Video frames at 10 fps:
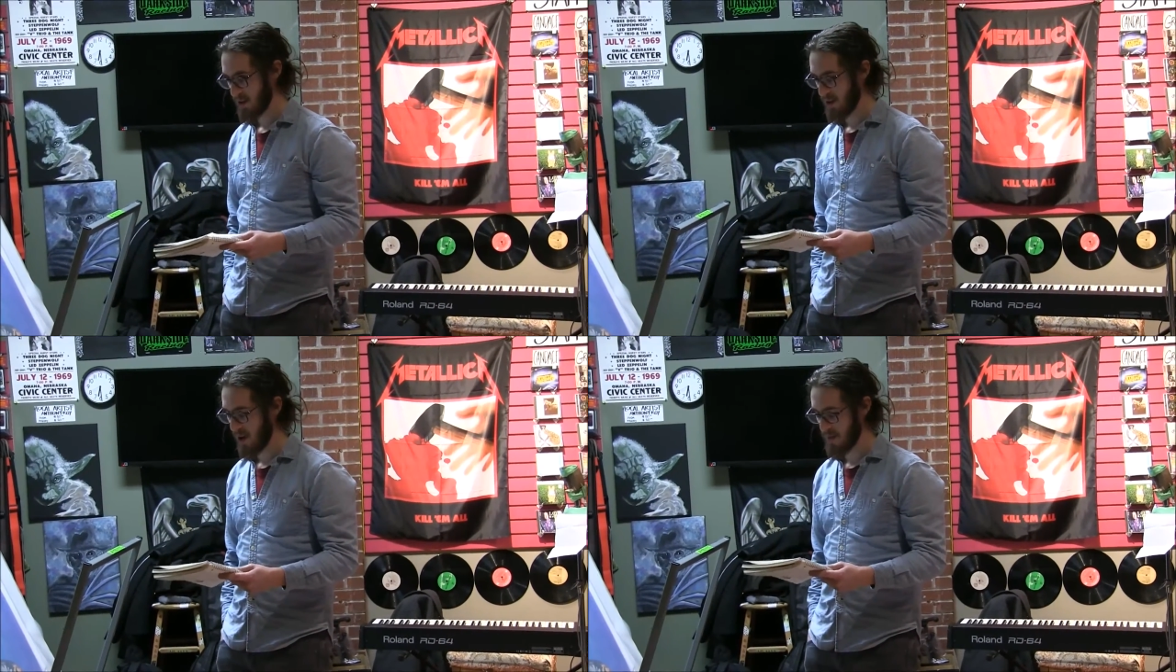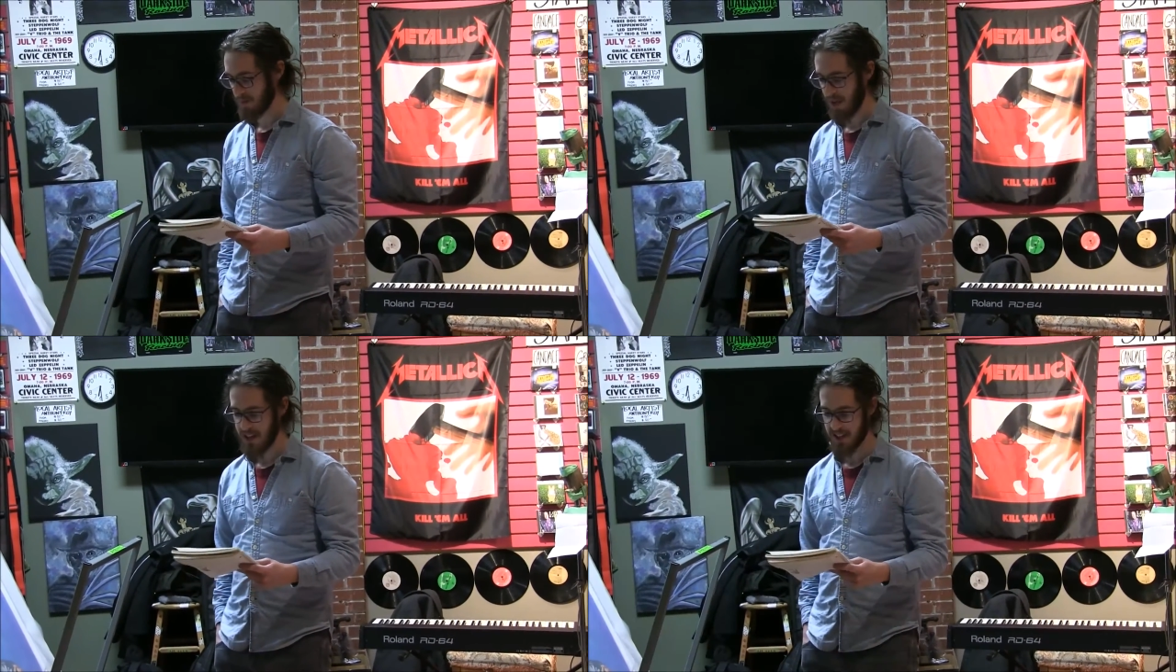Go on,
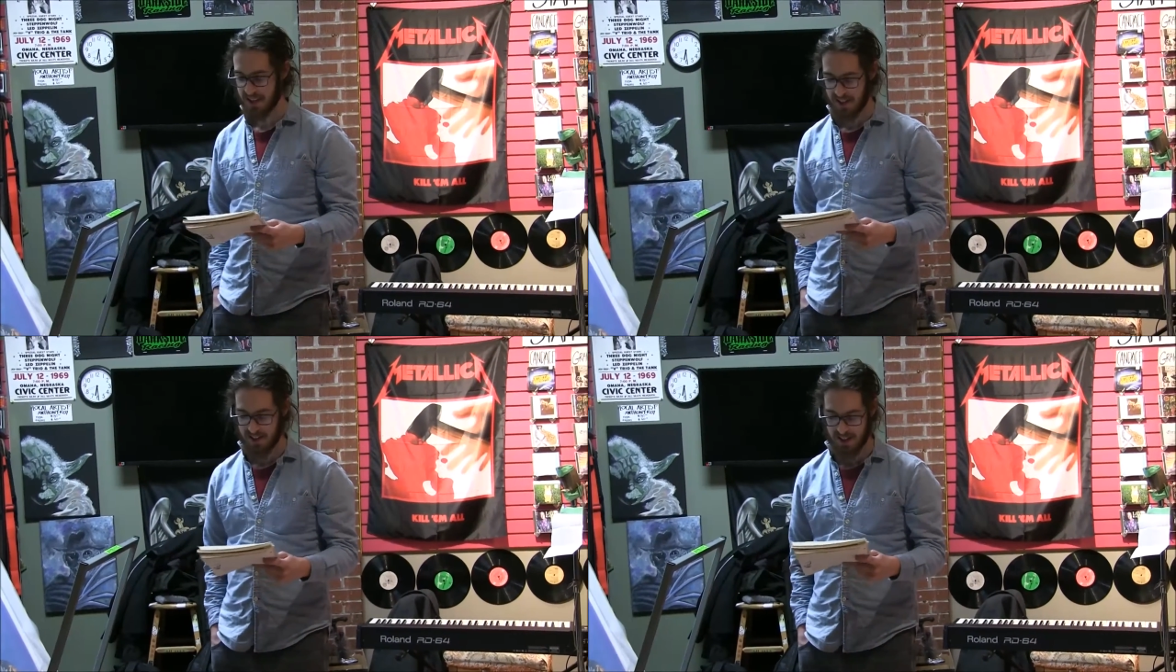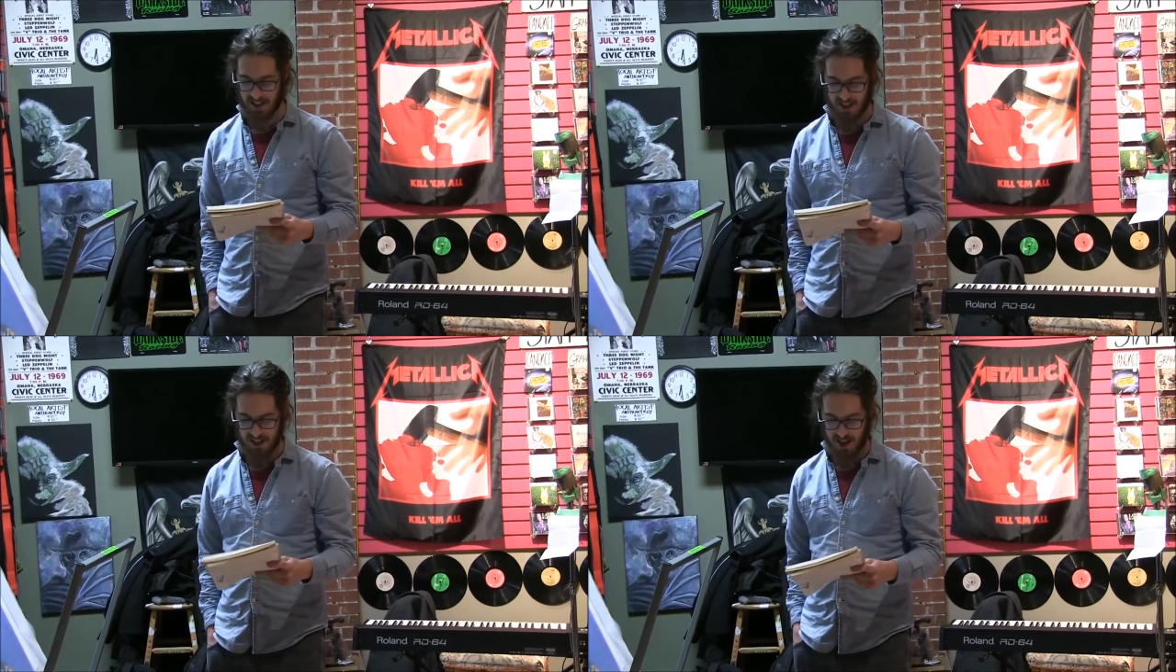blend into the sea,
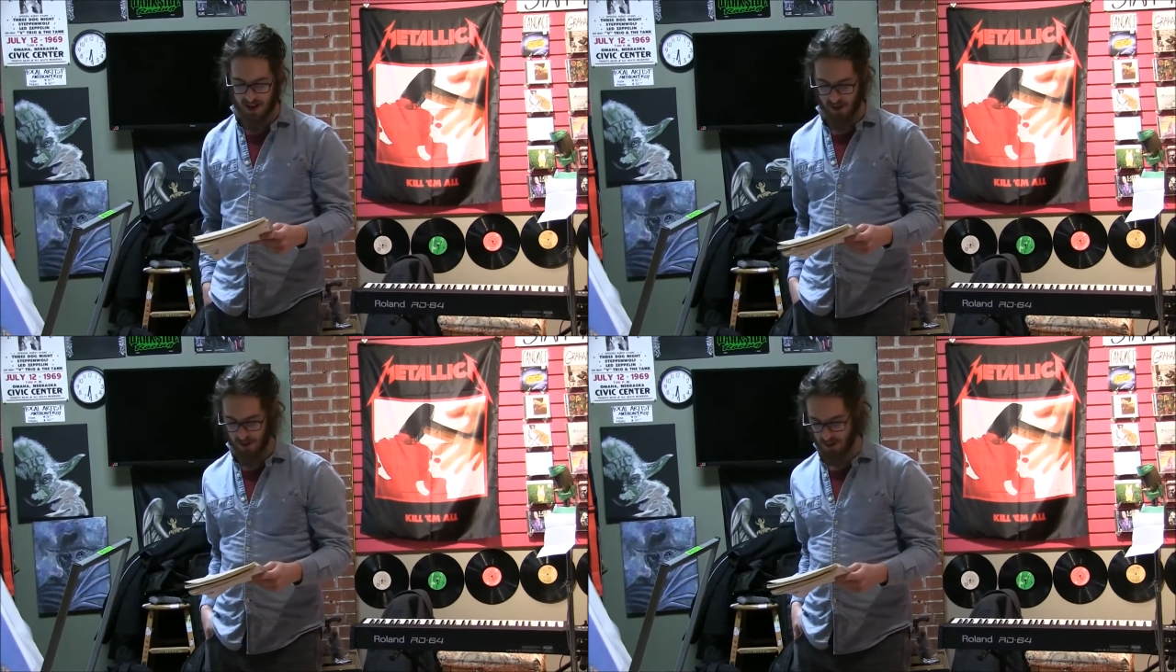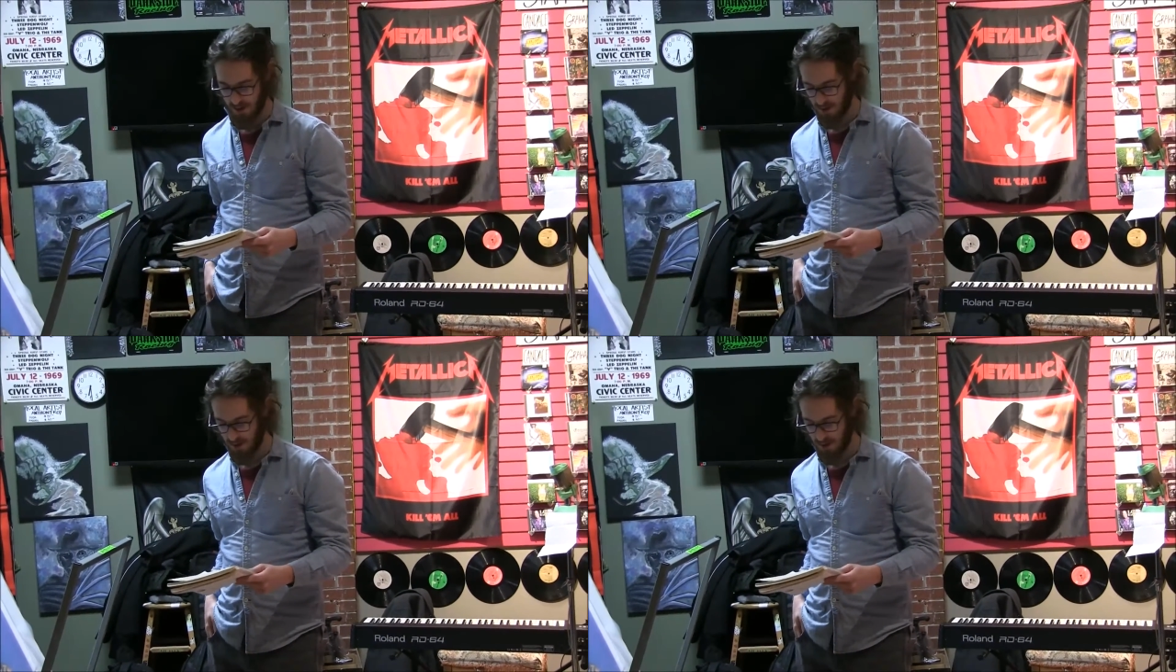I dare you.